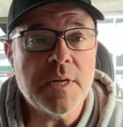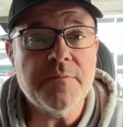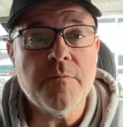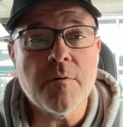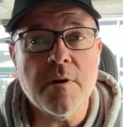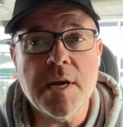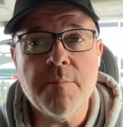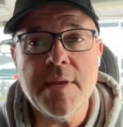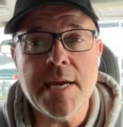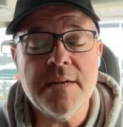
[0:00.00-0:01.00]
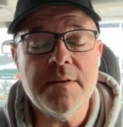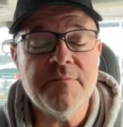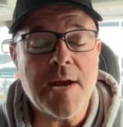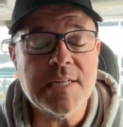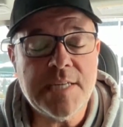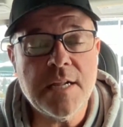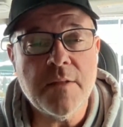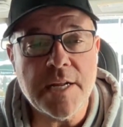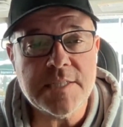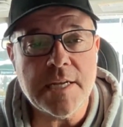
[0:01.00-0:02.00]
money for, and we had vaccine
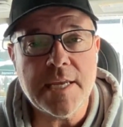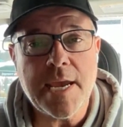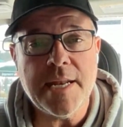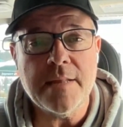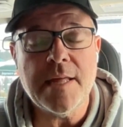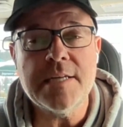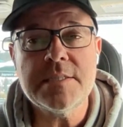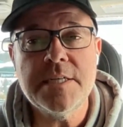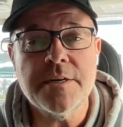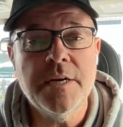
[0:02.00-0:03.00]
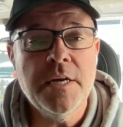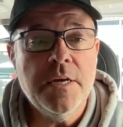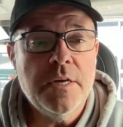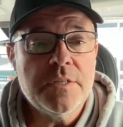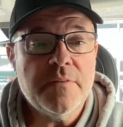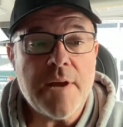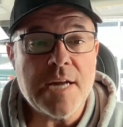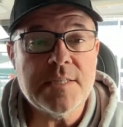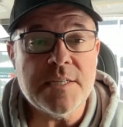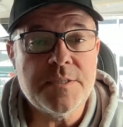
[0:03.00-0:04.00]
clinics at Acadia last year to
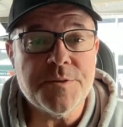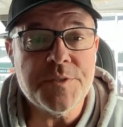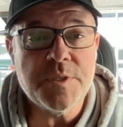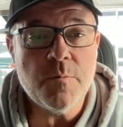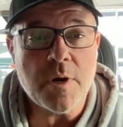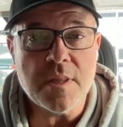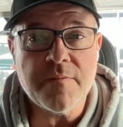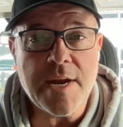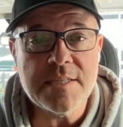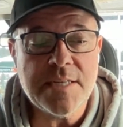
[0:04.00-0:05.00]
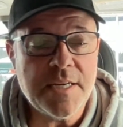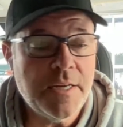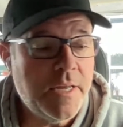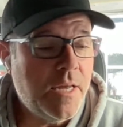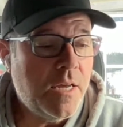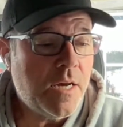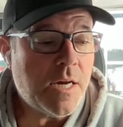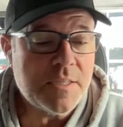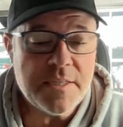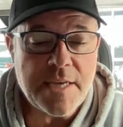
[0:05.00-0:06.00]
vaccinate students who wanted the vaccine.
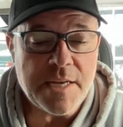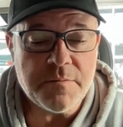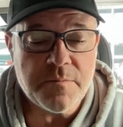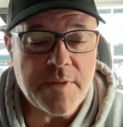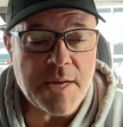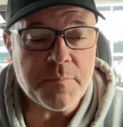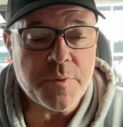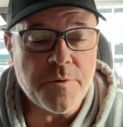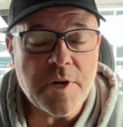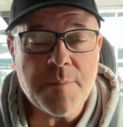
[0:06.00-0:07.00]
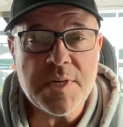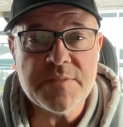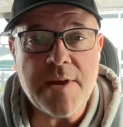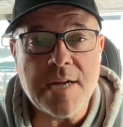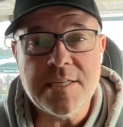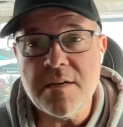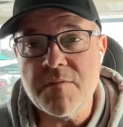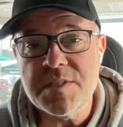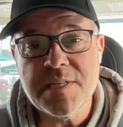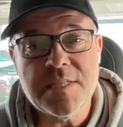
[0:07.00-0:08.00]
To date, that program has vaccinated
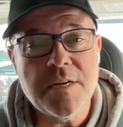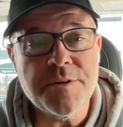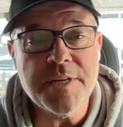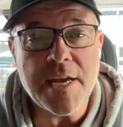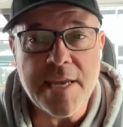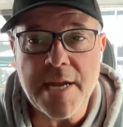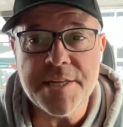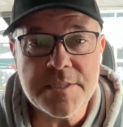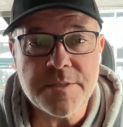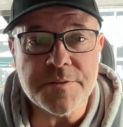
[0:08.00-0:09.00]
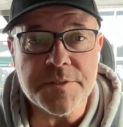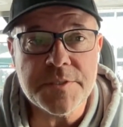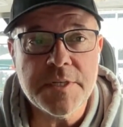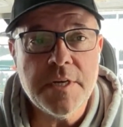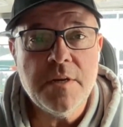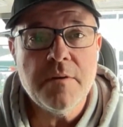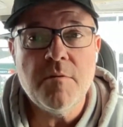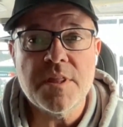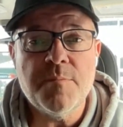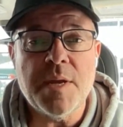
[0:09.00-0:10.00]
over 600 Acadia students
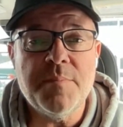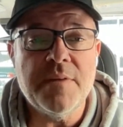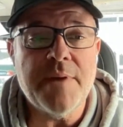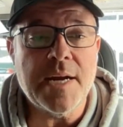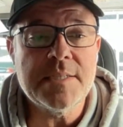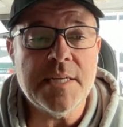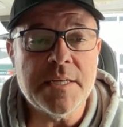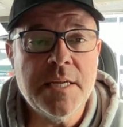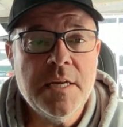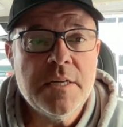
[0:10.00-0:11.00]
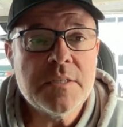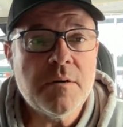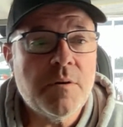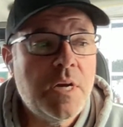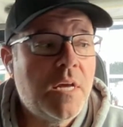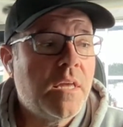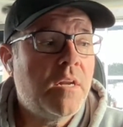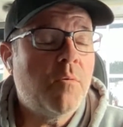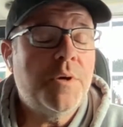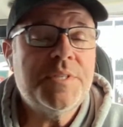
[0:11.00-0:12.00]
with the Men B vaccine. Yeah. So,
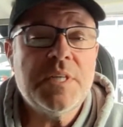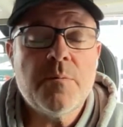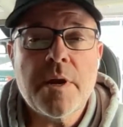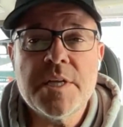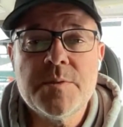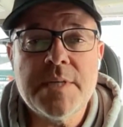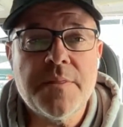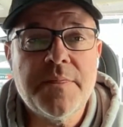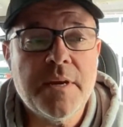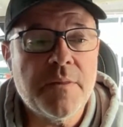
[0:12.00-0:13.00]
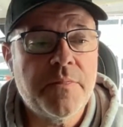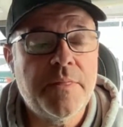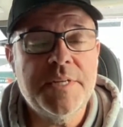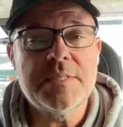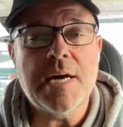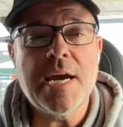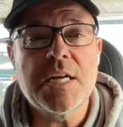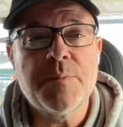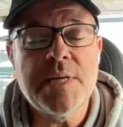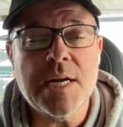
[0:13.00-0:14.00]
once the awareness is out there, the desire
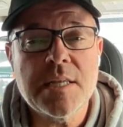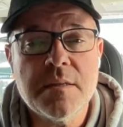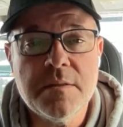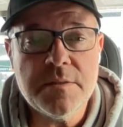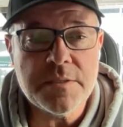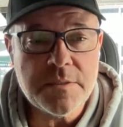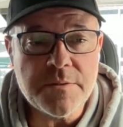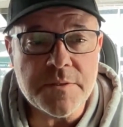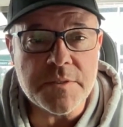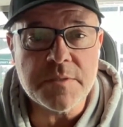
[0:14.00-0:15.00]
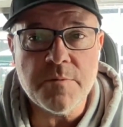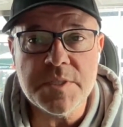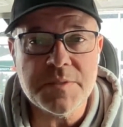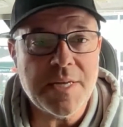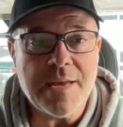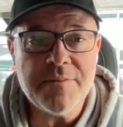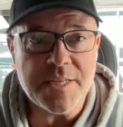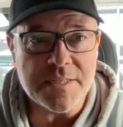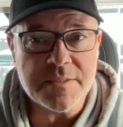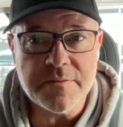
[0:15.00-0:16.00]
to protect students was
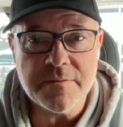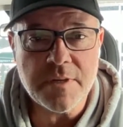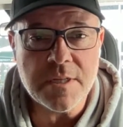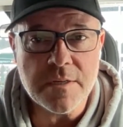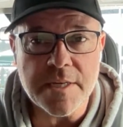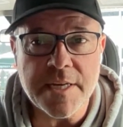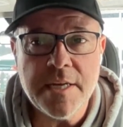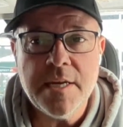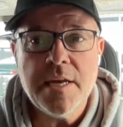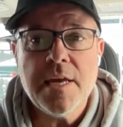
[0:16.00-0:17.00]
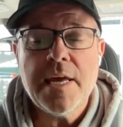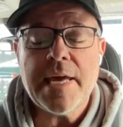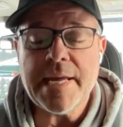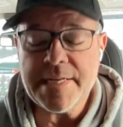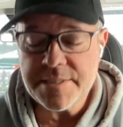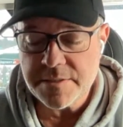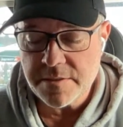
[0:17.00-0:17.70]
evident, clearly. And,